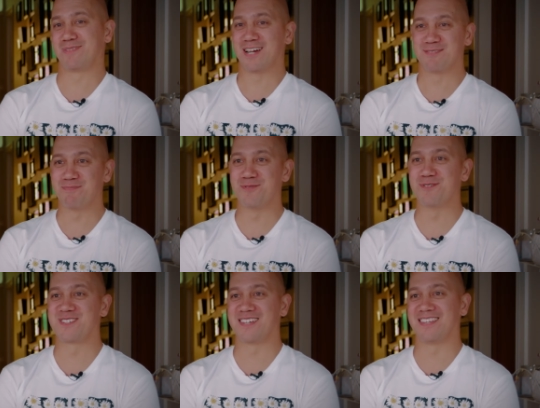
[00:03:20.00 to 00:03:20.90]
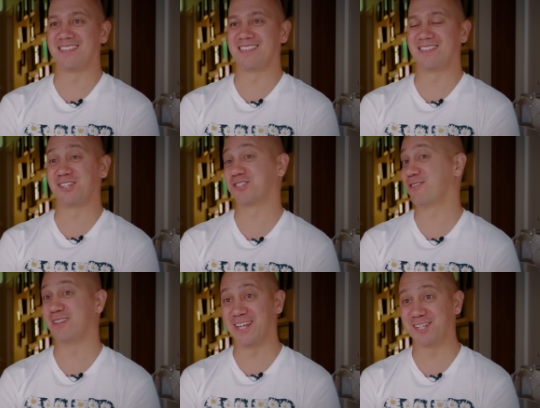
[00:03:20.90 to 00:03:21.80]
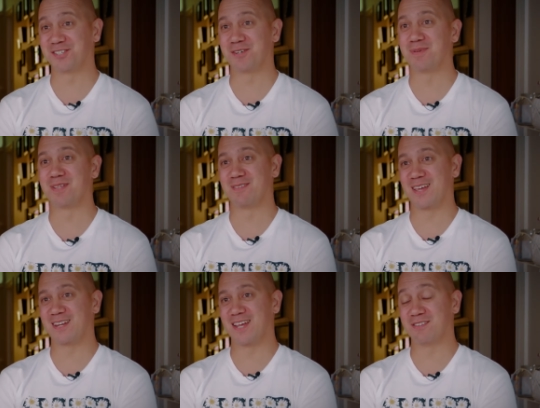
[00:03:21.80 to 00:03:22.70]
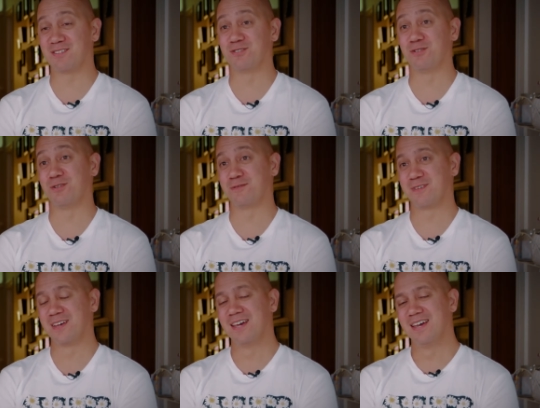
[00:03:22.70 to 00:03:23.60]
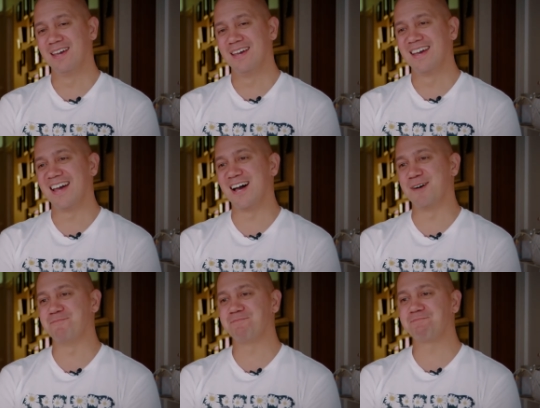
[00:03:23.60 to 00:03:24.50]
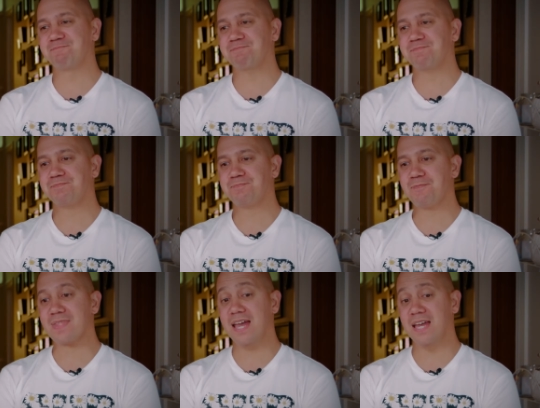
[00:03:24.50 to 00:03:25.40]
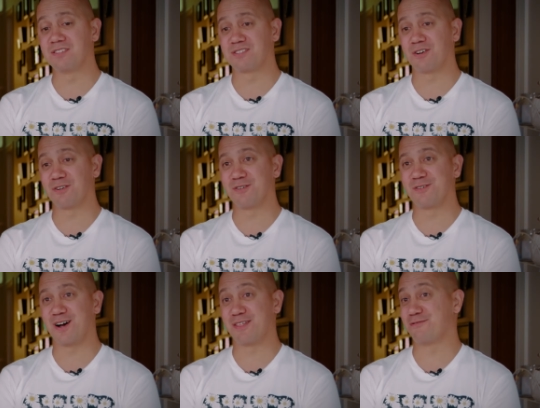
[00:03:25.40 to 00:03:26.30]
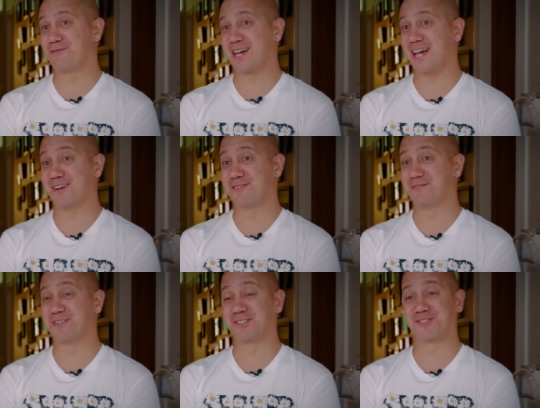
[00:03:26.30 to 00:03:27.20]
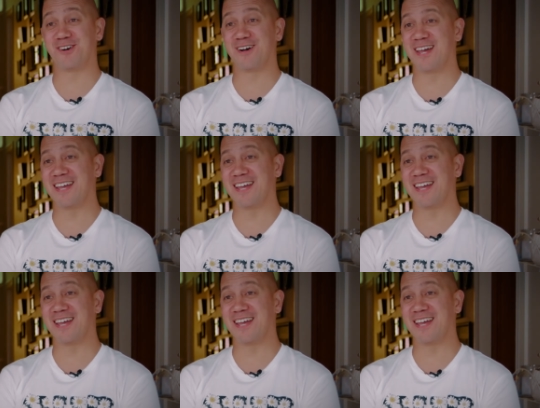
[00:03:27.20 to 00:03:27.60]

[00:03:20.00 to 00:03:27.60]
play sports and they show leadership and serve. And so I thought, hey, I'll give it a try,